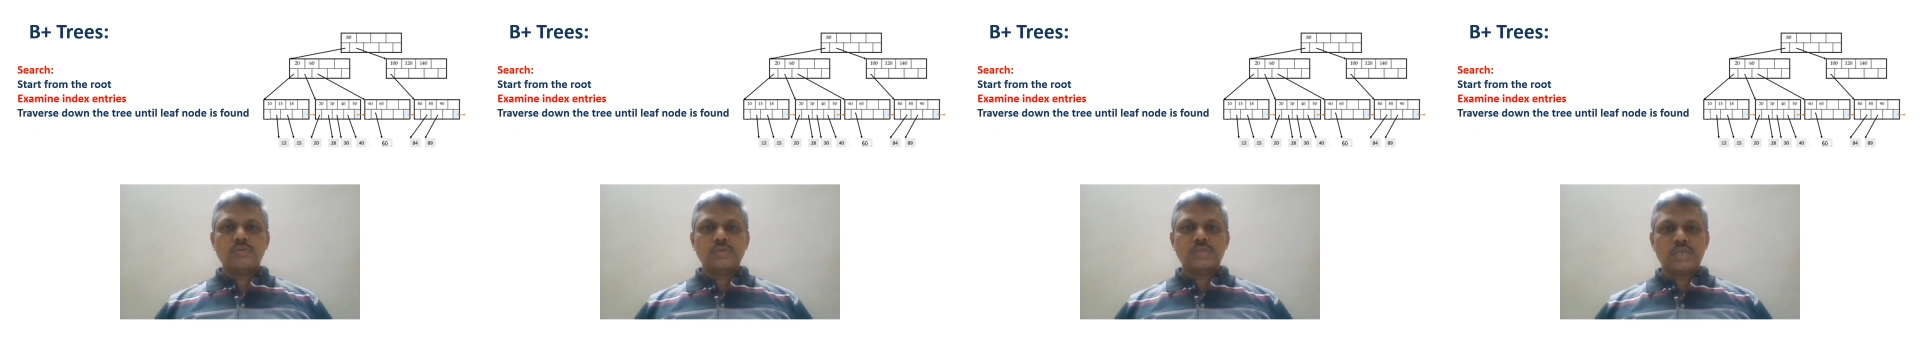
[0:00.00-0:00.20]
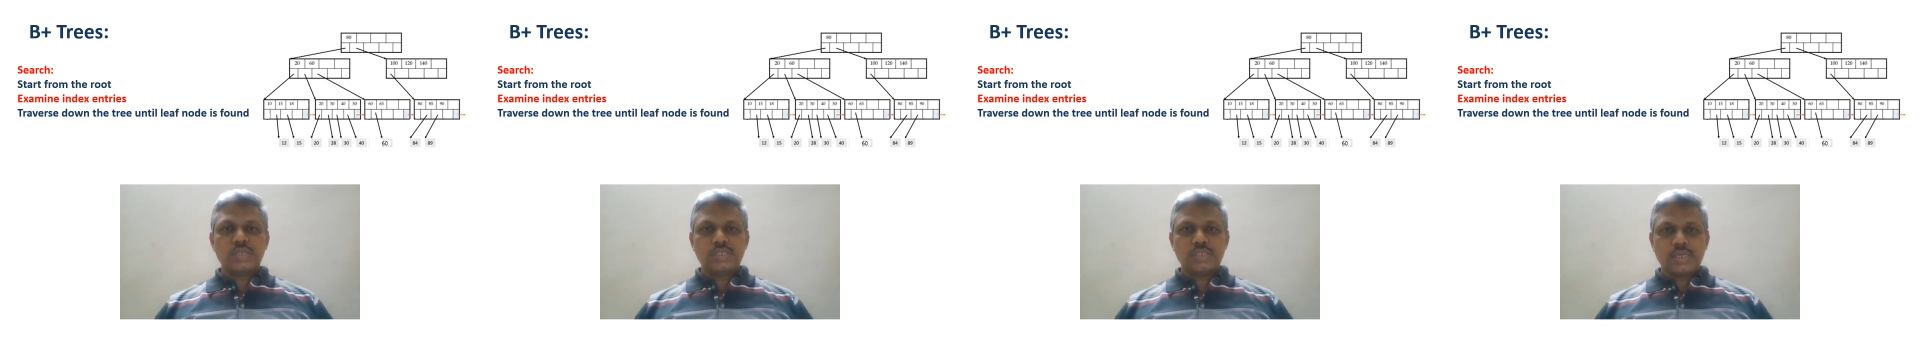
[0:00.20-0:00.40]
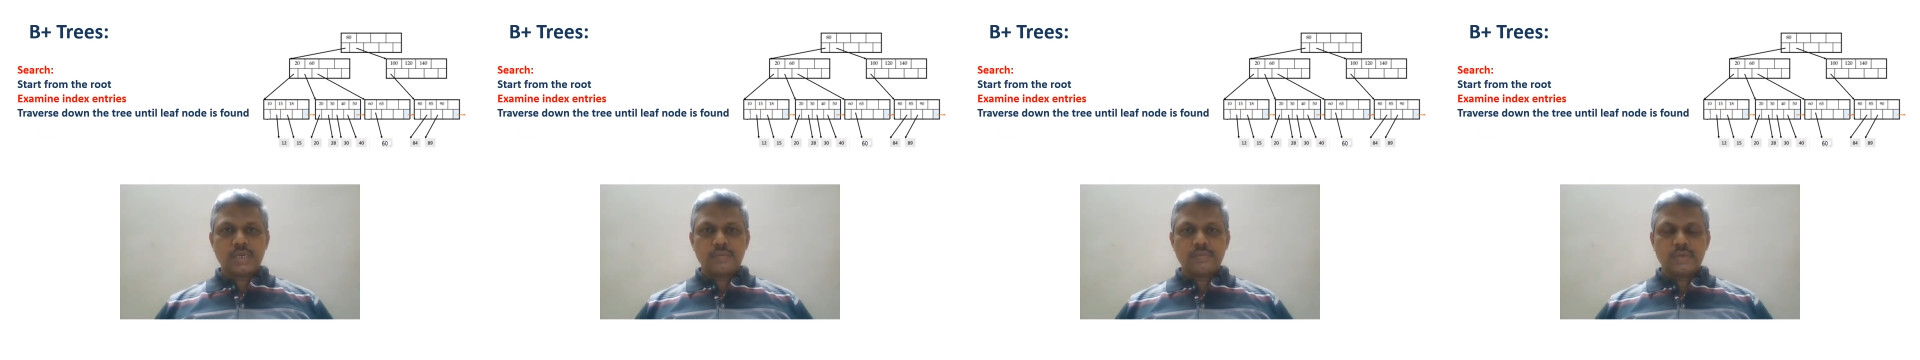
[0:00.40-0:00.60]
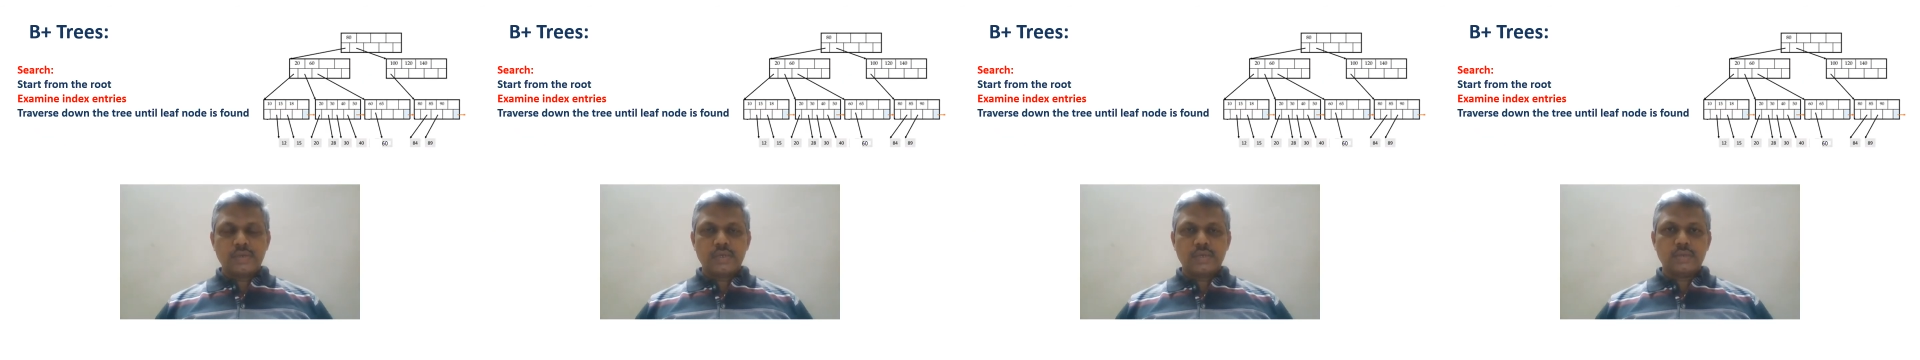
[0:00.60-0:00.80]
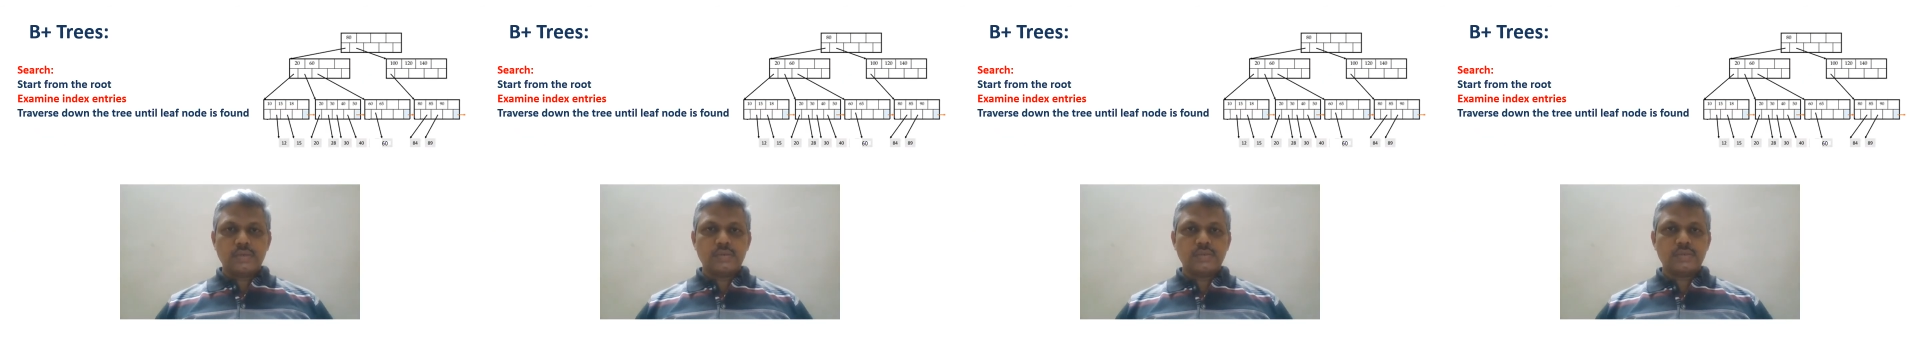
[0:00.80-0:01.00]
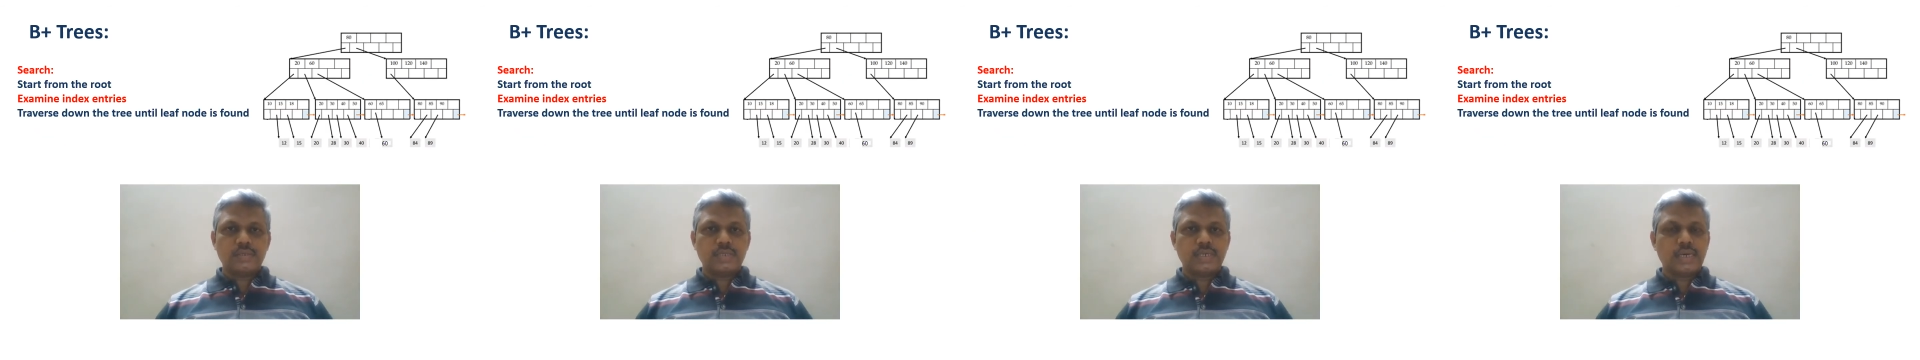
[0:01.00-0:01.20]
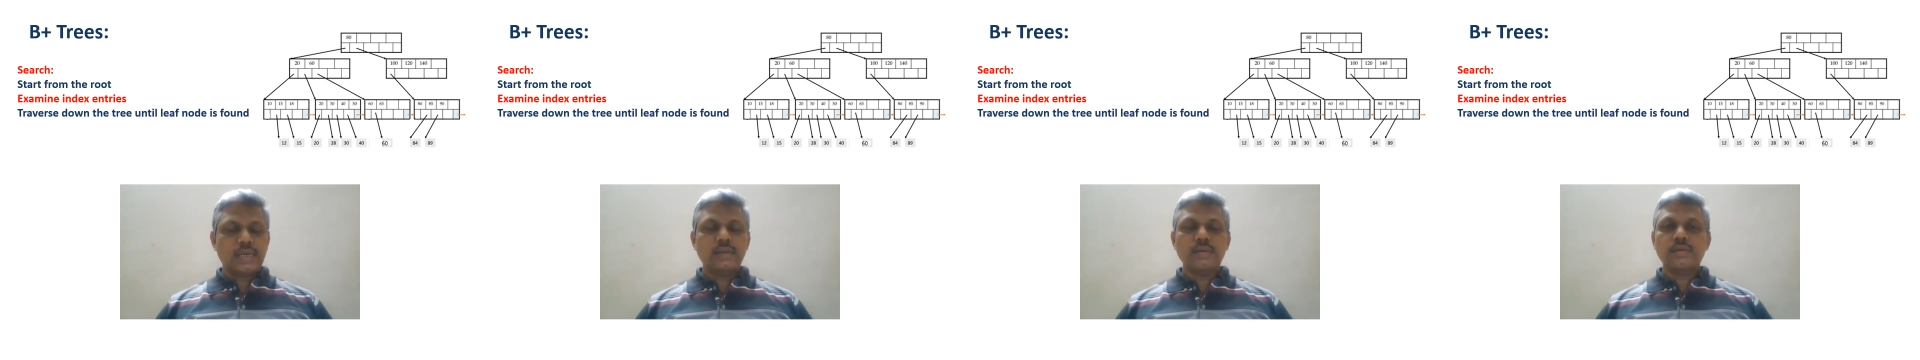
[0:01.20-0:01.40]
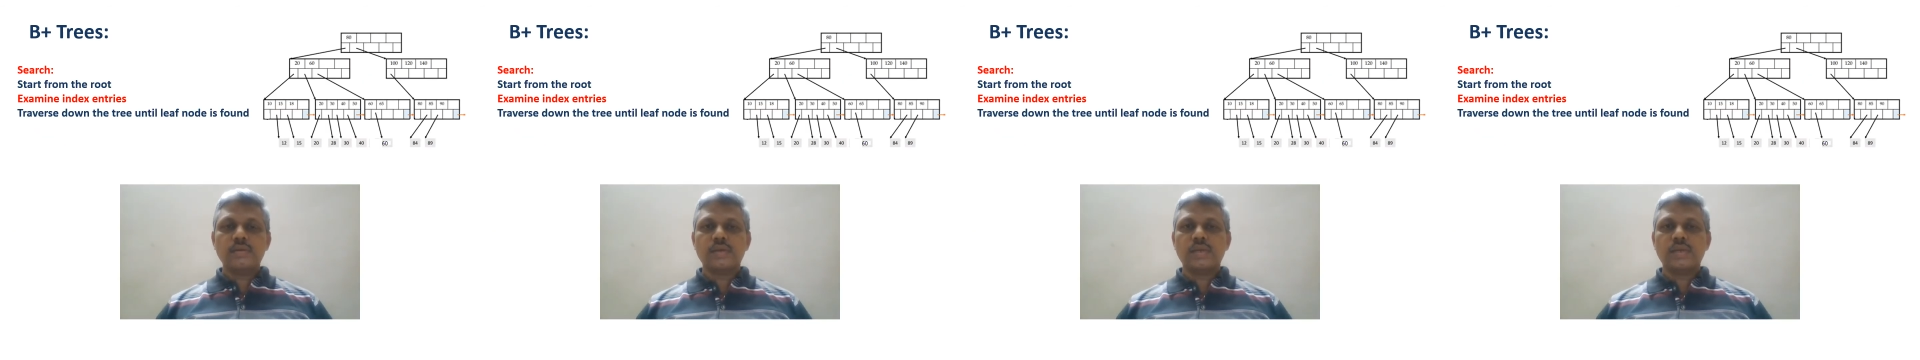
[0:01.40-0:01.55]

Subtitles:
search can be done.